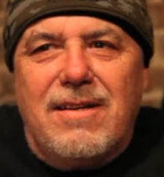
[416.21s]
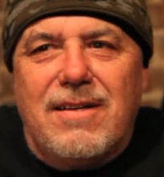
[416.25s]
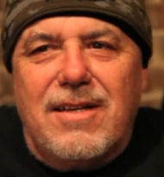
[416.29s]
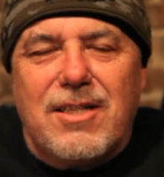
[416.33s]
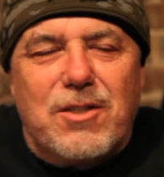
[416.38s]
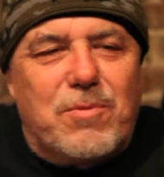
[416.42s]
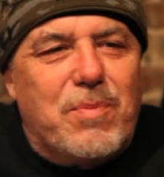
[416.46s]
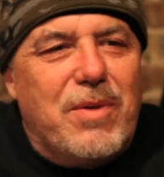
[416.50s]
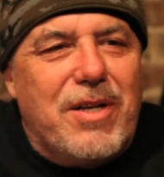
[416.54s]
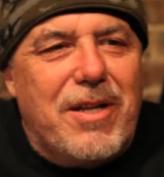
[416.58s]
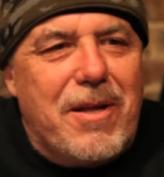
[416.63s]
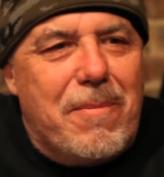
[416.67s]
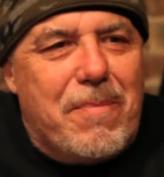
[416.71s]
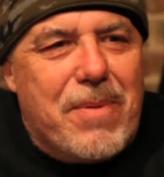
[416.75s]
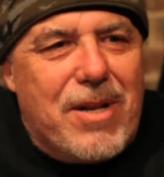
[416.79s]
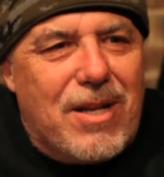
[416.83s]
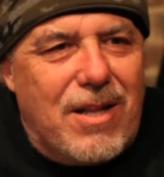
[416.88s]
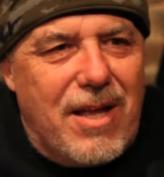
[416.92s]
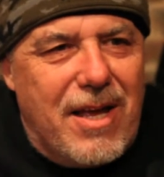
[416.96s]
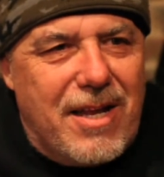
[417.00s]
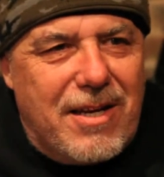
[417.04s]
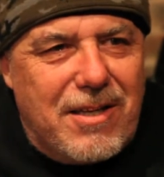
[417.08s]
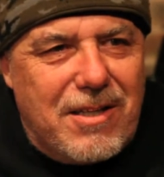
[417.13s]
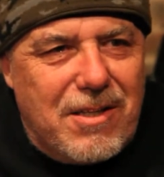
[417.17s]
is
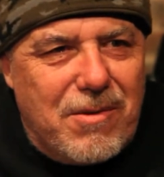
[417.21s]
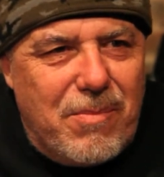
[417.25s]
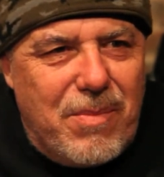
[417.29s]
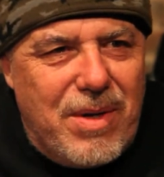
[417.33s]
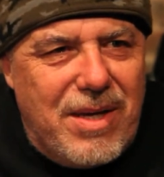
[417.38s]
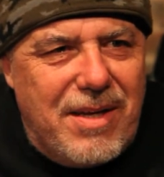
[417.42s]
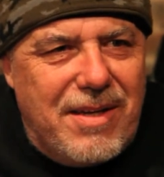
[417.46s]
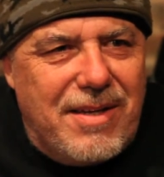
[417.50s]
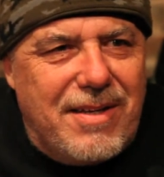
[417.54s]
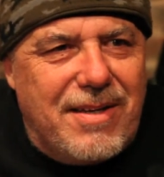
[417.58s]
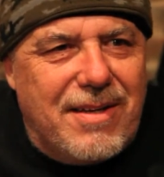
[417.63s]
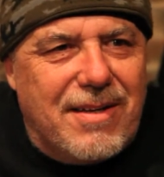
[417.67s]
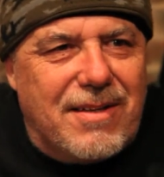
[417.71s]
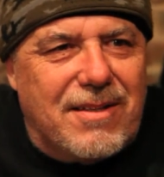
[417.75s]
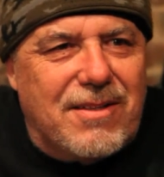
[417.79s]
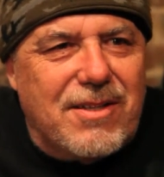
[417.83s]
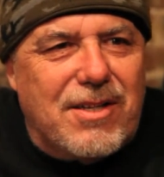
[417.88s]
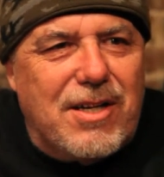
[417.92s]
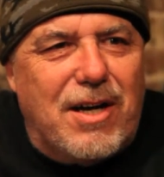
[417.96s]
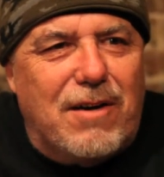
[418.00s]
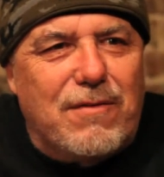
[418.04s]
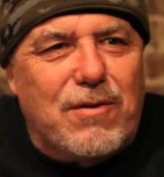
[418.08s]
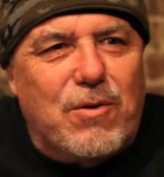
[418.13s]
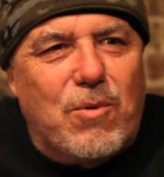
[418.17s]
manipulating the media to
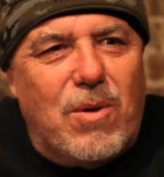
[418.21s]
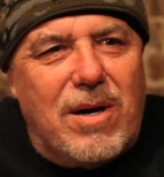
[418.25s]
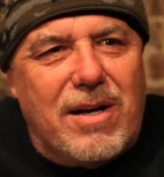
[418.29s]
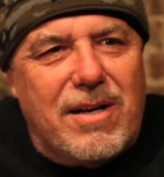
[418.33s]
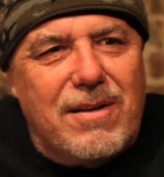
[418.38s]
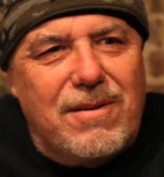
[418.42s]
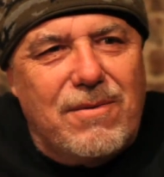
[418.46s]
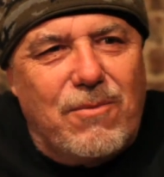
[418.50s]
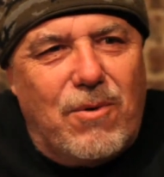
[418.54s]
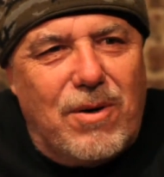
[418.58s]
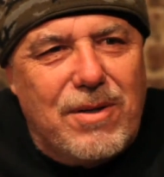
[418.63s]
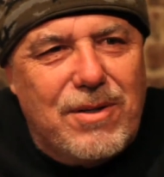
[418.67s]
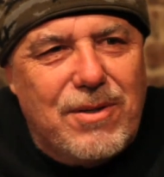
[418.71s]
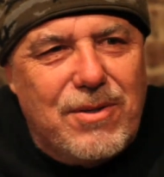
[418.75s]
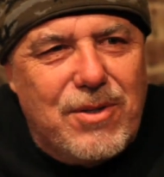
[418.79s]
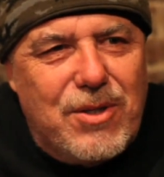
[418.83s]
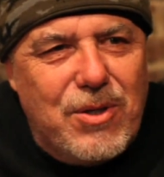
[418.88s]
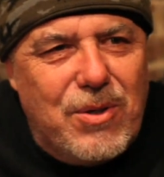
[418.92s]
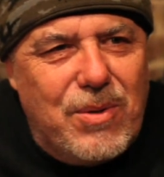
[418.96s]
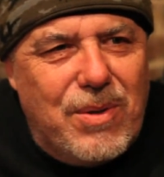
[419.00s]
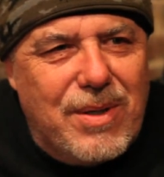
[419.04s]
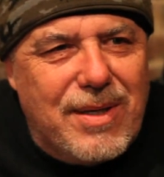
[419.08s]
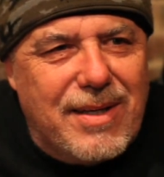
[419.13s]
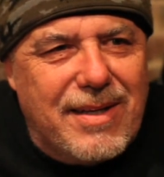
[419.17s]
cover what you're
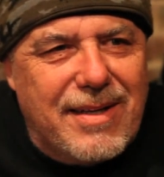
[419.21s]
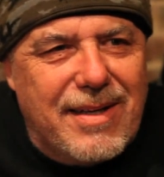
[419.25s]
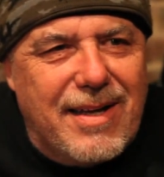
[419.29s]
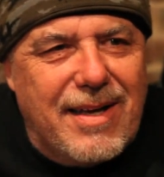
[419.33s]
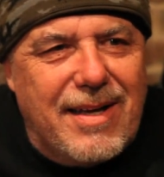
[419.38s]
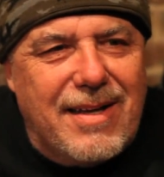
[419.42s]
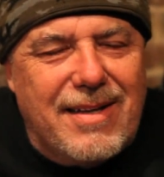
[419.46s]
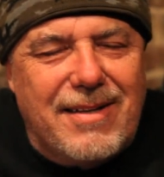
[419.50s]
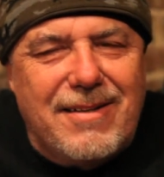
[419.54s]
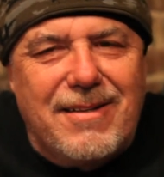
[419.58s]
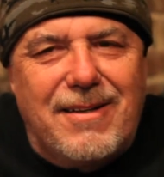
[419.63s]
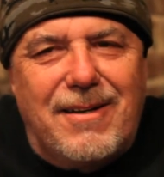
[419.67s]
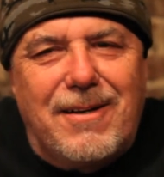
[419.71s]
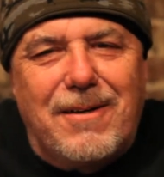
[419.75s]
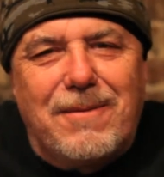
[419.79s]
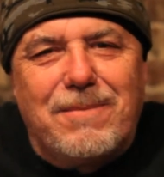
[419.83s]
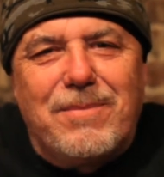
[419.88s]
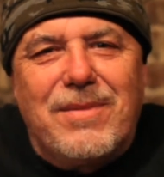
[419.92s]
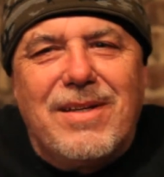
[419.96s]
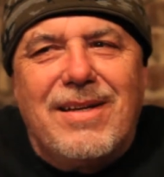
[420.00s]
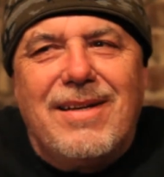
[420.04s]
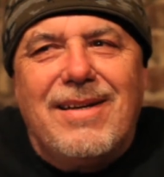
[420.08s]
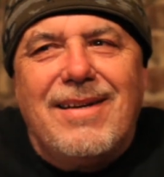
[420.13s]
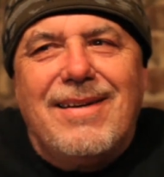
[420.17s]
doing,
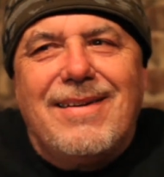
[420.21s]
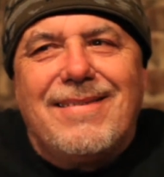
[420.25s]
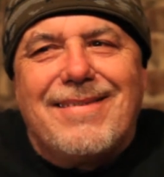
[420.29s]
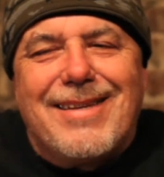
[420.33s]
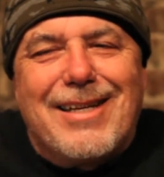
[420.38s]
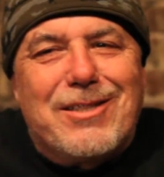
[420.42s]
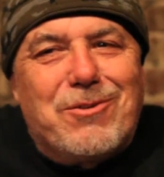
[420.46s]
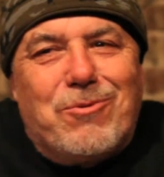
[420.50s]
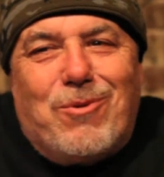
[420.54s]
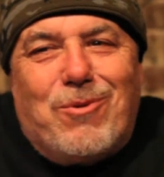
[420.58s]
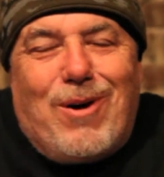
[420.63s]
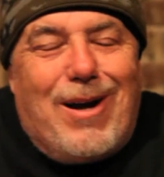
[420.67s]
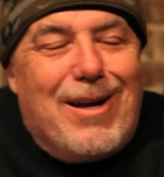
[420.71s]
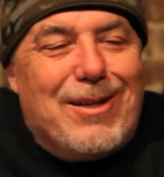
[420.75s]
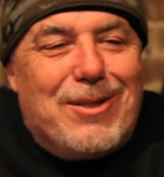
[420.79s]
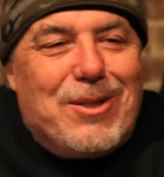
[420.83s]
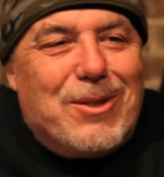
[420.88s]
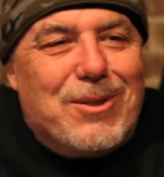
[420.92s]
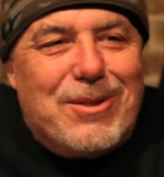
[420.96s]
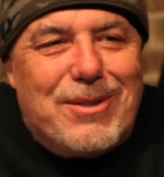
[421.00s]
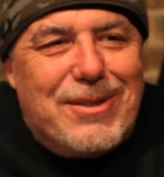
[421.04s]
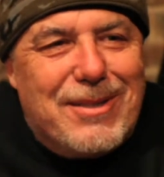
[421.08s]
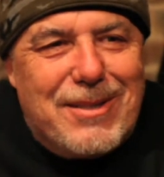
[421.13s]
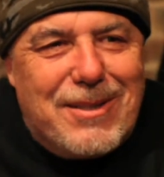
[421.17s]
and that's where I
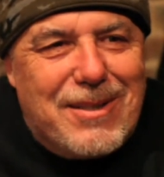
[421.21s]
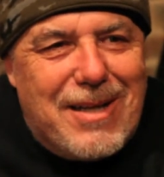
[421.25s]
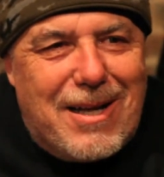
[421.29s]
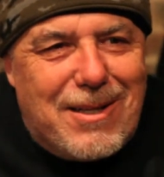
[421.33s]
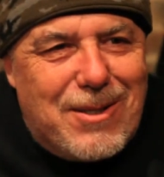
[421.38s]
learned it.